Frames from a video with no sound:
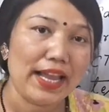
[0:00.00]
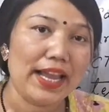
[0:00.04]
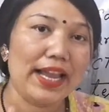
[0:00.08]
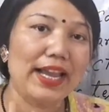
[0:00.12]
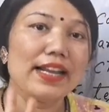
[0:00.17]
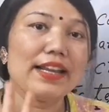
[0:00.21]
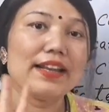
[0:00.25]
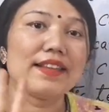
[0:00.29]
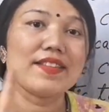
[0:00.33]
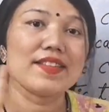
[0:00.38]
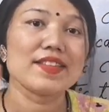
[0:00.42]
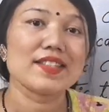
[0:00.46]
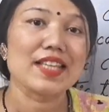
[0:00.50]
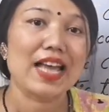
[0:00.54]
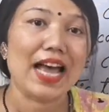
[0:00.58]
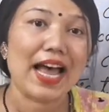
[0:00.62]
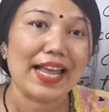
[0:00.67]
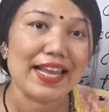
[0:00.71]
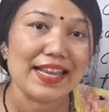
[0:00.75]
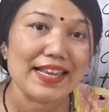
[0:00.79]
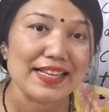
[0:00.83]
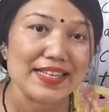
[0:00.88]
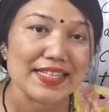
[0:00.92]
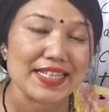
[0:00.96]
and
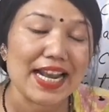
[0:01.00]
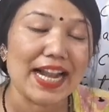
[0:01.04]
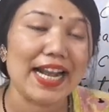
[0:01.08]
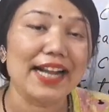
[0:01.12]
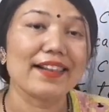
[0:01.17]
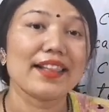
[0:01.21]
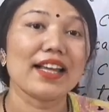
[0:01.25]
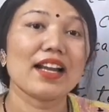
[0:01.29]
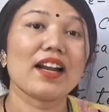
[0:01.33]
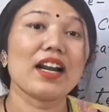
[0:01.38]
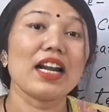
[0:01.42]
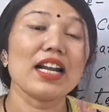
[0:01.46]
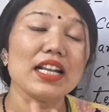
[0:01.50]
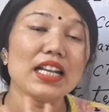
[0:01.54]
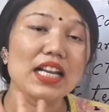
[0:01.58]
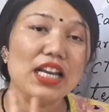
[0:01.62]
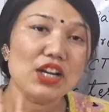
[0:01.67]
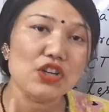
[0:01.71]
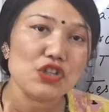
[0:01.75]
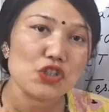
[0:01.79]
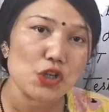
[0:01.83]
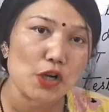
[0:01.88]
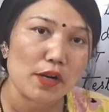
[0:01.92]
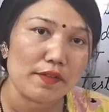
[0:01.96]
size and the
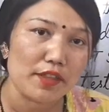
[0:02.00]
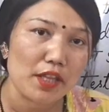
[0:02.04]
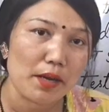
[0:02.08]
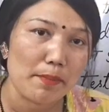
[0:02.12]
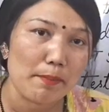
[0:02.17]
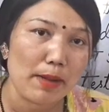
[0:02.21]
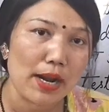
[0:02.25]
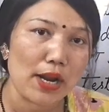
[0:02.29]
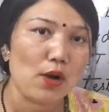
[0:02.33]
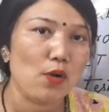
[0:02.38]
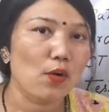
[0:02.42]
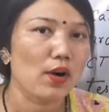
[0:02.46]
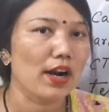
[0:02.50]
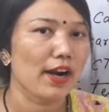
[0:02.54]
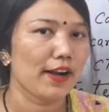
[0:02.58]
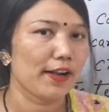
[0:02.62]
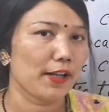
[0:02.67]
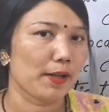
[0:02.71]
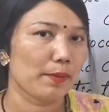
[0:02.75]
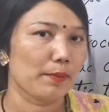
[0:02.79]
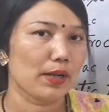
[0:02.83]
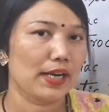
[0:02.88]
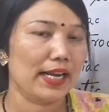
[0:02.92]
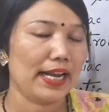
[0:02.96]
condition of the
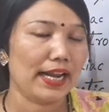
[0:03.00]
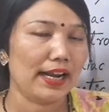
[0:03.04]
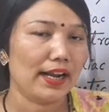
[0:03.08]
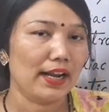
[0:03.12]
myocardium.